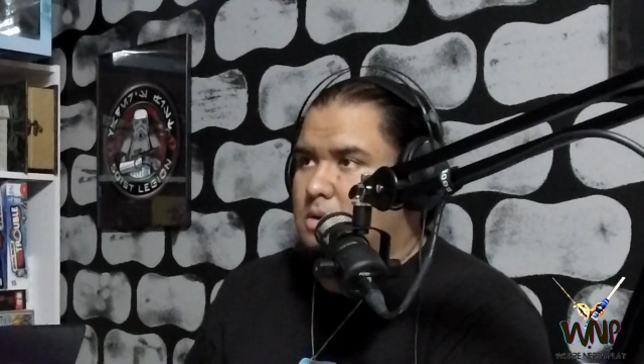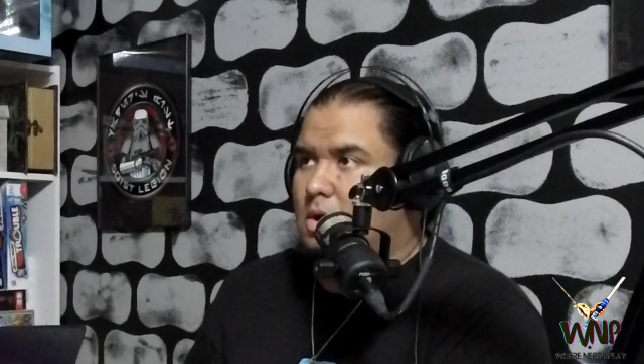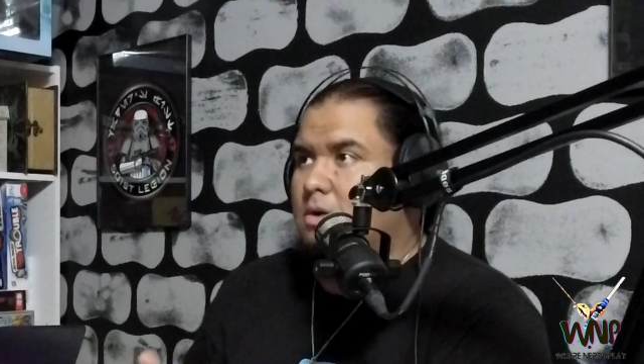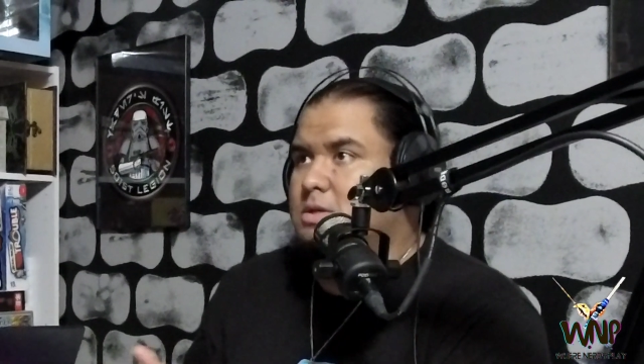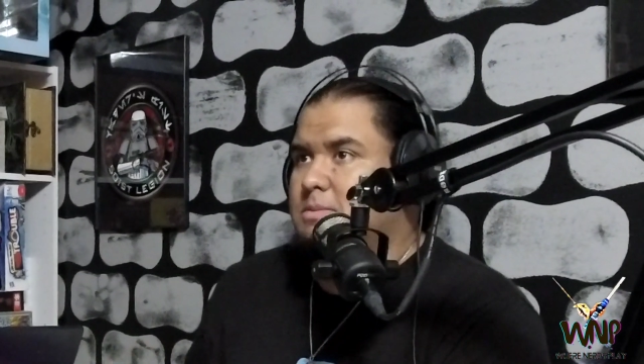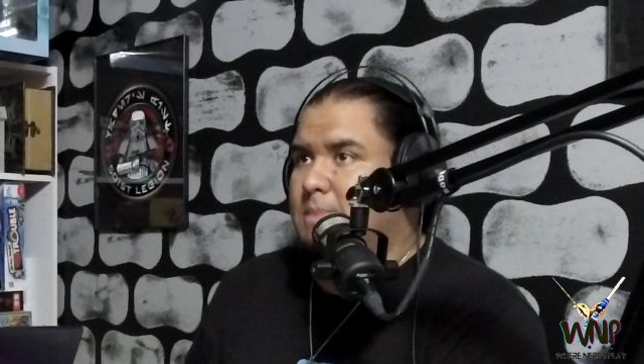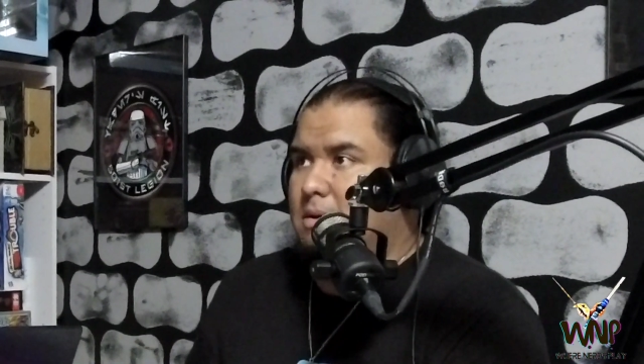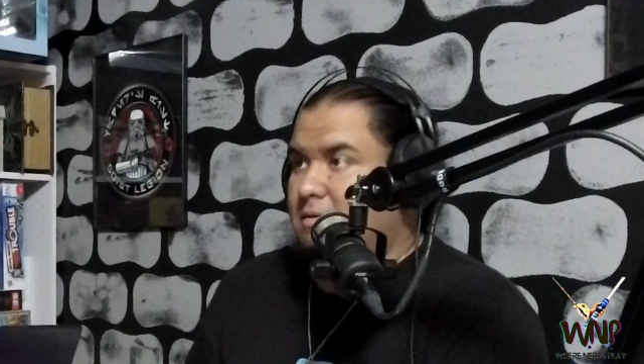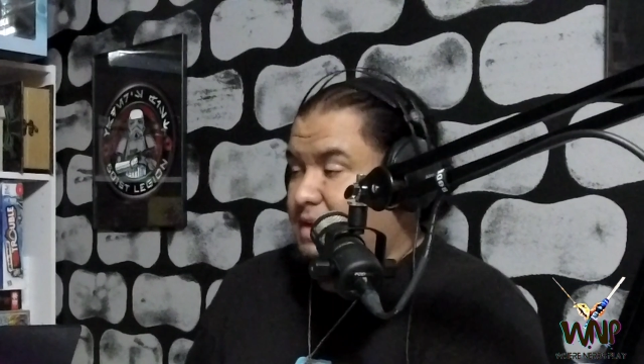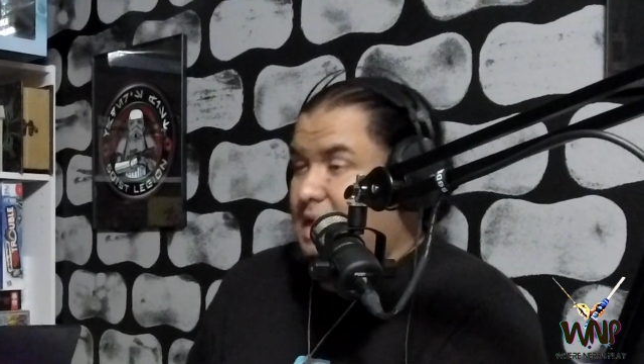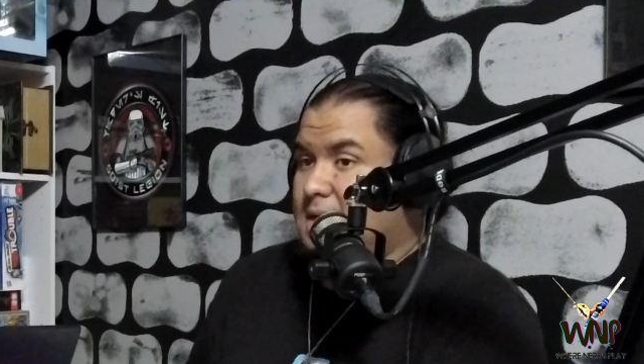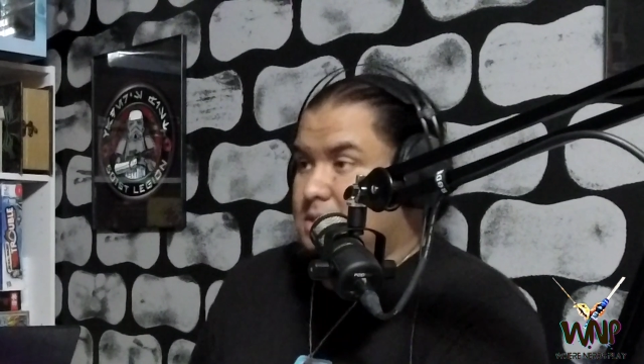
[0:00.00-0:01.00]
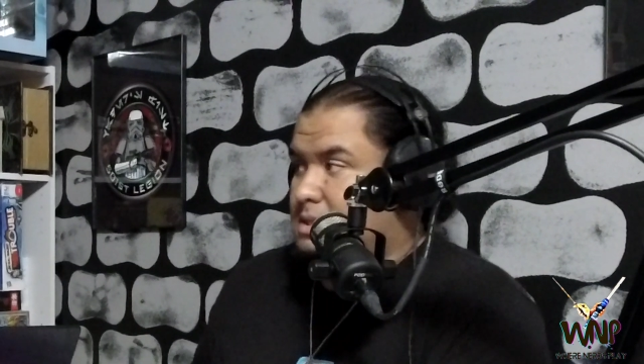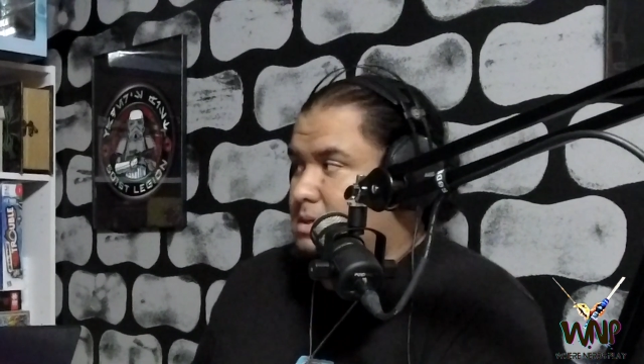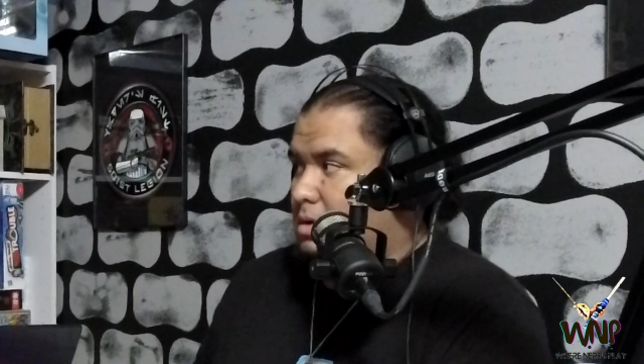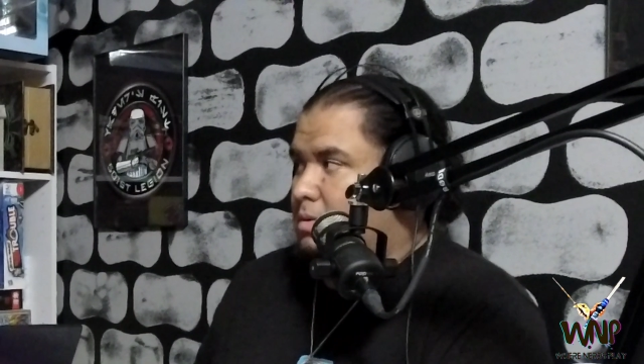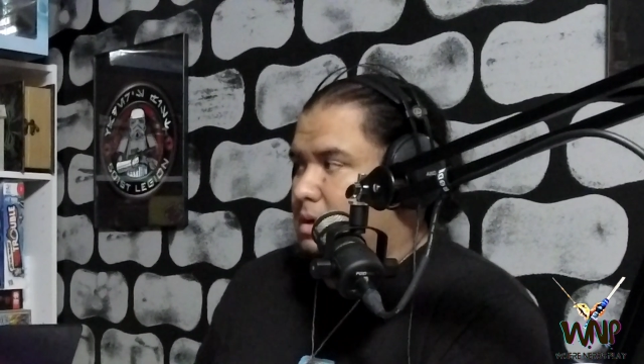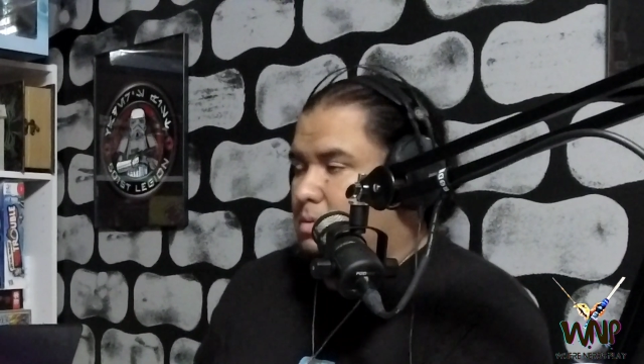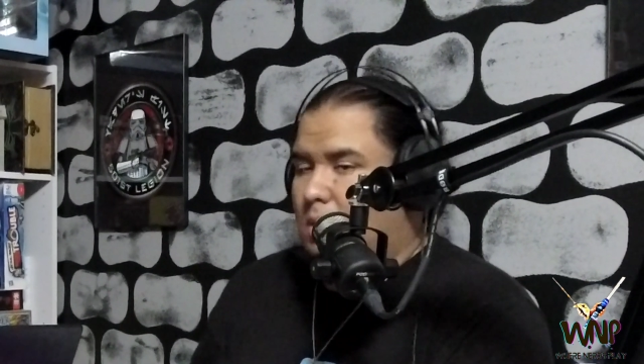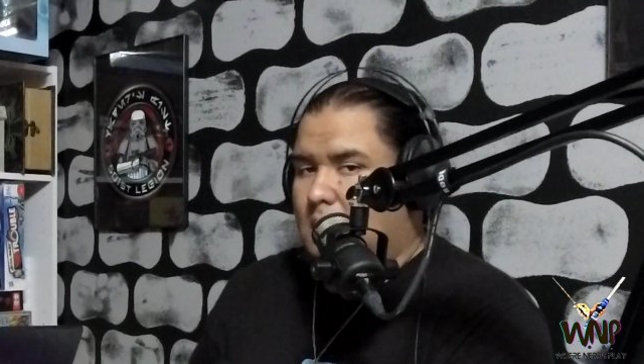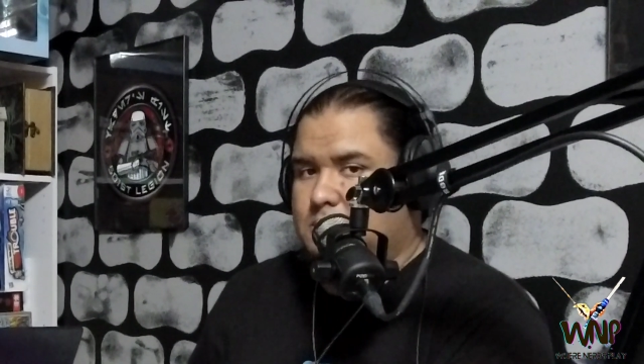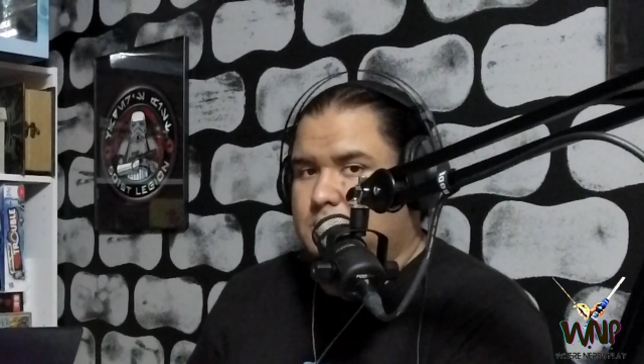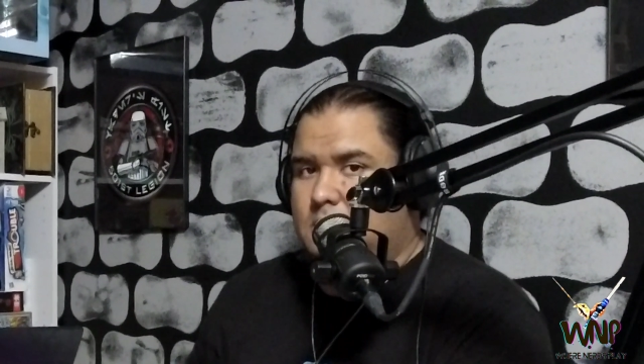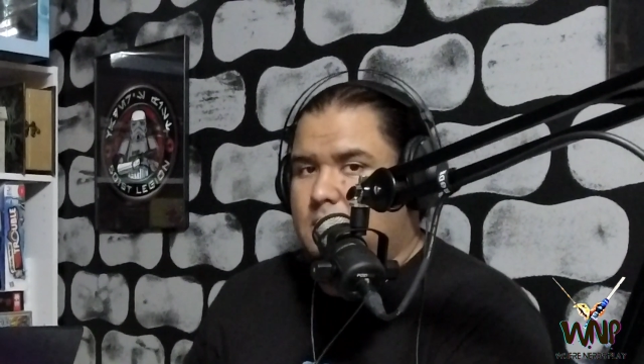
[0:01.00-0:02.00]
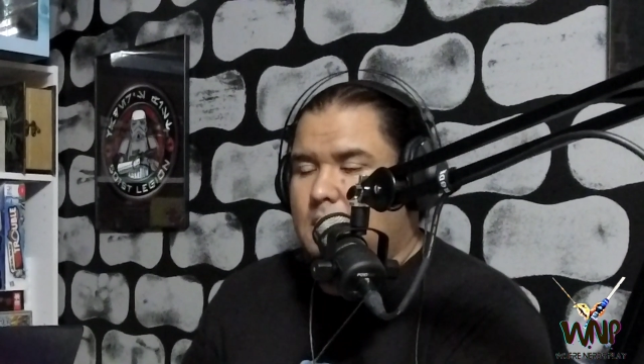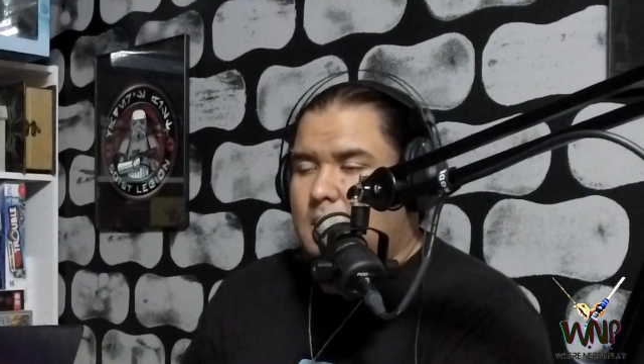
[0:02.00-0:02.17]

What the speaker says: large amount of kids to go in and watch it.